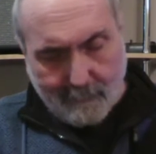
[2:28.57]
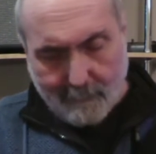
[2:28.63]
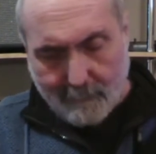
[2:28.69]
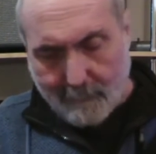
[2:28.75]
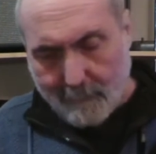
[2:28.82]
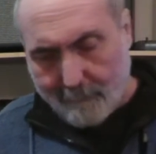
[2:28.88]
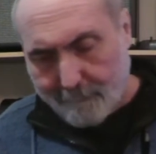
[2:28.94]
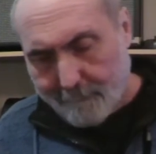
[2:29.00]

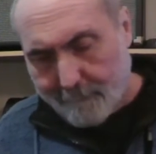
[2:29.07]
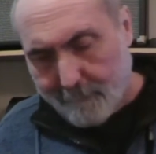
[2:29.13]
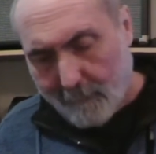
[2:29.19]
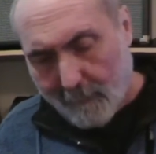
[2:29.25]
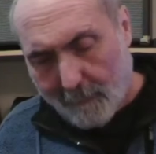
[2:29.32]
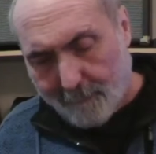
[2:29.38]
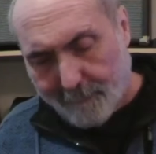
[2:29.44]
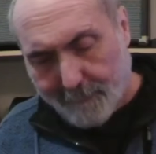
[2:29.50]

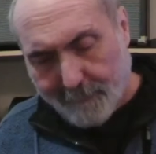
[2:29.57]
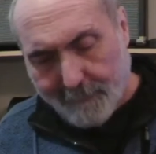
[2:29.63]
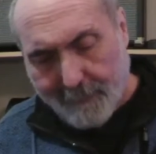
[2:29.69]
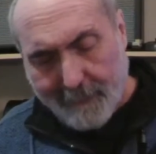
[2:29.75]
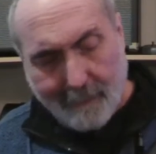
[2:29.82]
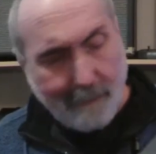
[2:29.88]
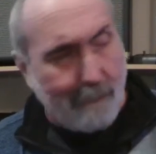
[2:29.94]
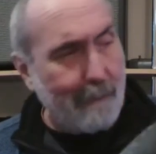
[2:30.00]
Other than
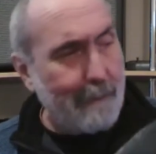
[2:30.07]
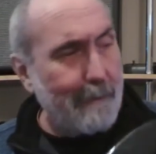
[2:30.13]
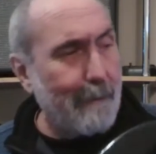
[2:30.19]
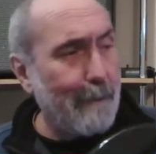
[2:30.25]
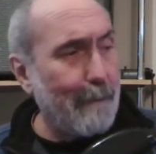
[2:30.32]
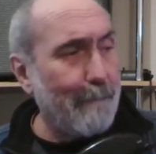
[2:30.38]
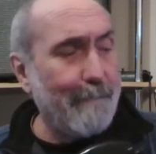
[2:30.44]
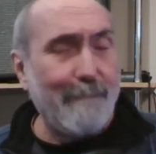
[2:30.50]
that, I
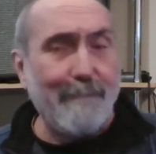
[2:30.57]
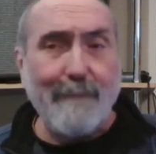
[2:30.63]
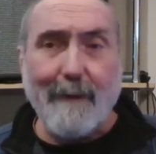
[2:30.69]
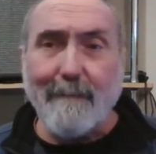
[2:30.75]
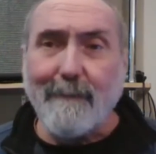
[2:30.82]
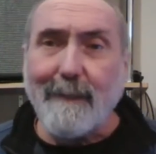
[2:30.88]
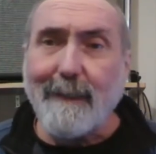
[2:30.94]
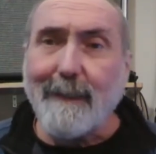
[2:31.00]
know
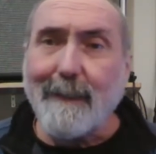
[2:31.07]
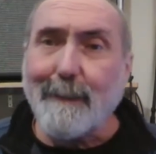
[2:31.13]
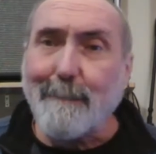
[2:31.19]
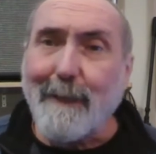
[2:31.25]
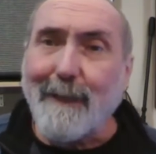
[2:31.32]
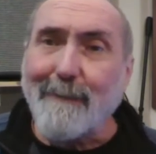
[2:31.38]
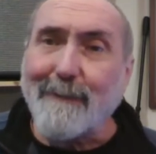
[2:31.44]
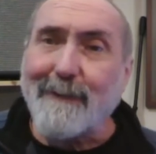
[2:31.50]
very little
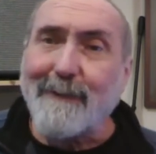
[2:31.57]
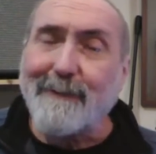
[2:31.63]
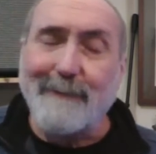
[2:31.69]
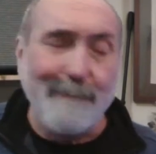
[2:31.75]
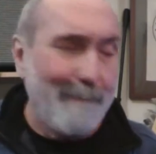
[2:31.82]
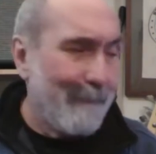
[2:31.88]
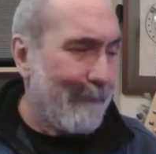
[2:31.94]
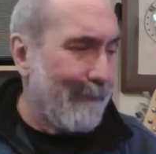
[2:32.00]
about
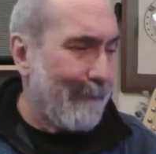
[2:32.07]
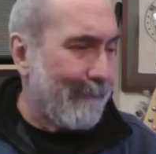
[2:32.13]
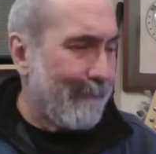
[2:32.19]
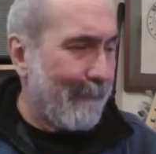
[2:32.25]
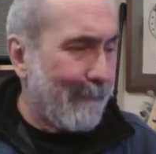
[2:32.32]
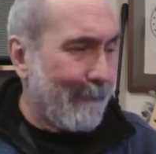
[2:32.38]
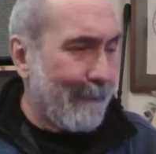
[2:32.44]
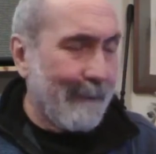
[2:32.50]
these.
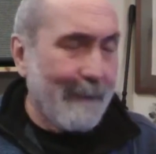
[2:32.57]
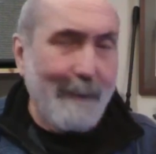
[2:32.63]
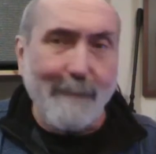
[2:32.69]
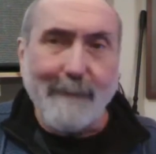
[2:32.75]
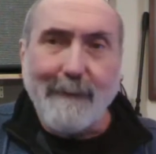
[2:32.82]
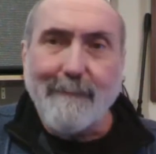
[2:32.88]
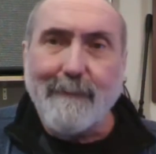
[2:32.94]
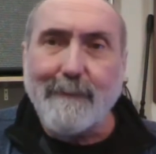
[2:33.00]
So I'm going to go
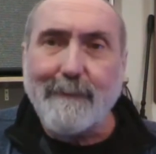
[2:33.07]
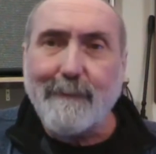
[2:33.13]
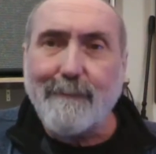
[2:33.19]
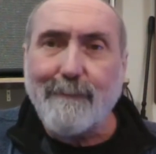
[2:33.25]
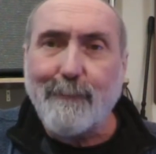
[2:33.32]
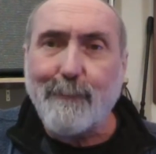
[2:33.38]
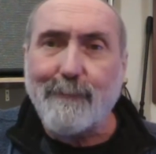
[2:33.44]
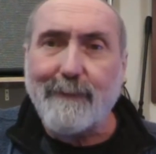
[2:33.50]
and give this a
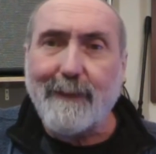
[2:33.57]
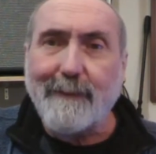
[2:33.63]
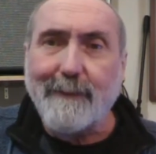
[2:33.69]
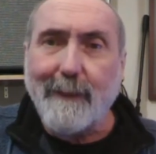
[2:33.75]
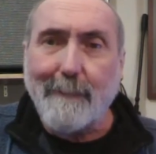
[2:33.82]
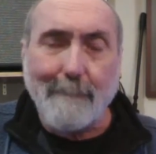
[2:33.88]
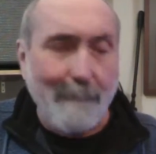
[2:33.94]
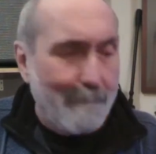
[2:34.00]
full
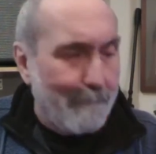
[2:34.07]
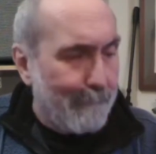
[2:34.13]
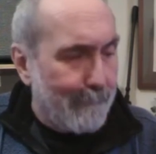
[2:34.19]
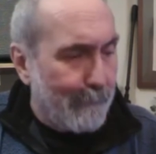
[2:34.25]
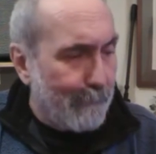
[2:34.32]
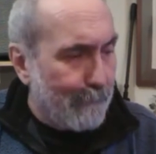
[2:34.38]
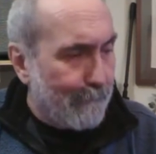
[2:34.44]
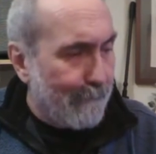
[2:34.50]
setup,
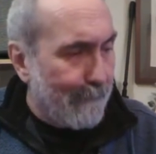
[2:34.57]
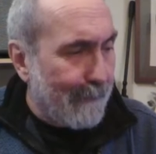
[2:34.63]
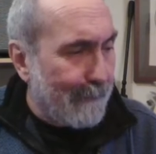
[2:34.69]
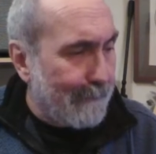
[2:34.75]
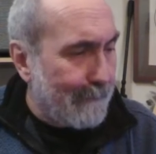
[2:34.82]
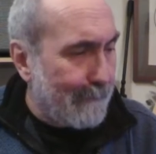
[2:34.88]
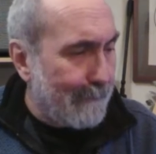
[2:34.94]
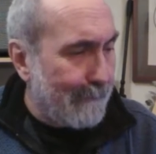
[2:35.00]
new
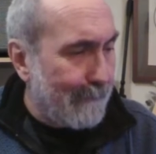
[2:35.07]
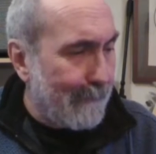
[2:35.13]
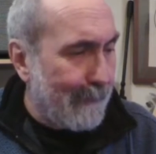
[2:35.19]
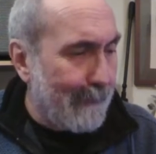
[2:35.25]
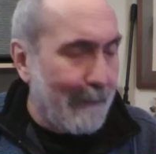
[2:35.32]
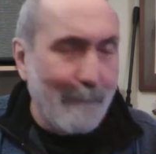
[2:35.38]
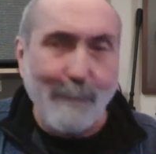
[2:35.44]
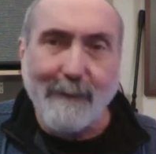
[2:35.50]
strings,
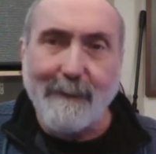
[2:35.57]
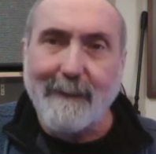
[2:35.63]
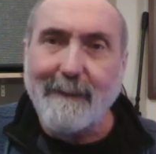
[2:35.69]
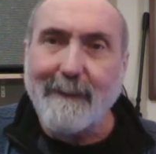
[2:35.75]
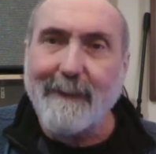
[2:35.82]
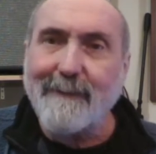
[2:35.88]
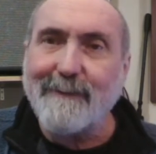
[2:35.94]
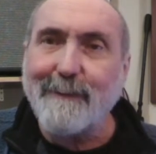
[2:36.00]
and then we can
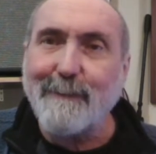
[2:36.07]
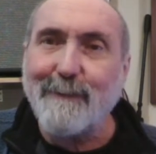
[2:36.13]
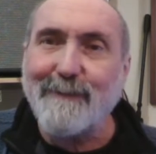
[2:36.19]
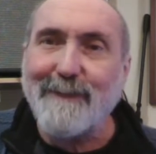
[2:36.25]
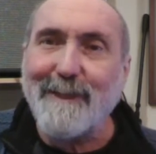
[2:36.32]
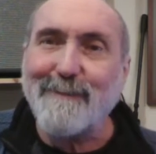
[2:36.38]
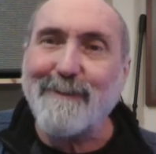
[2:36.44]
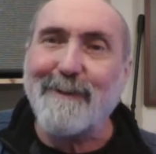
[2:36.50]
see what it
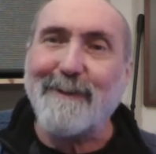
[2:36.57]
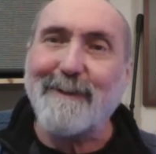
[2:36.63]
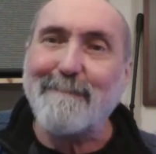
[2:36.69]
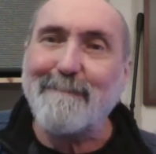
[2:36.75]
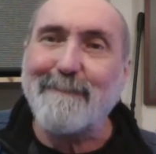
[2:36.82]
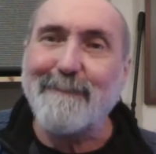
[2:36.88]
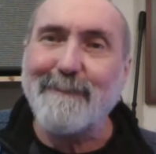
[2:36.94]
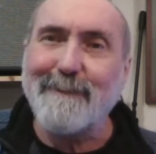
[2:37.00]
sounds like.
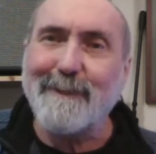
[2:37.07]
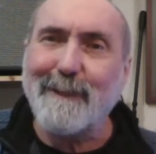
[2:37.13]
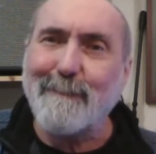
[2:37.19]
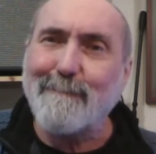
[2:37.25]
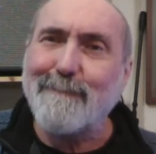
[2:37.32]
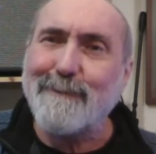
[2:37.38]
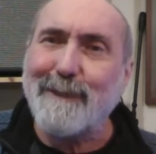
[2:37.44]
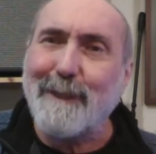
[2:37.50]
So
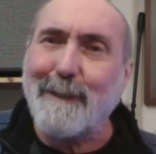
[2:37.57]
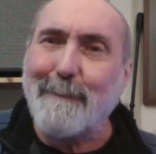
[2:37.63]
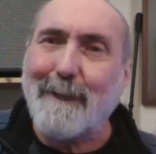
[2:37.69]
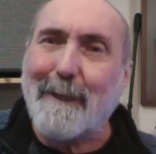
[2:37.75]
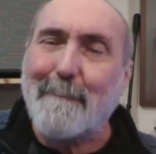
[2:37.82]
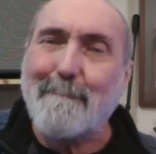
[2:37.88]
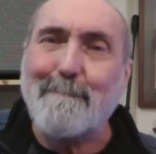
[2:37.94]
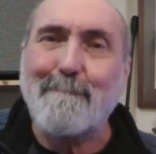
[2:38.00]
see you in a
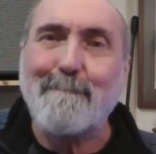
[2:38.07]
bit.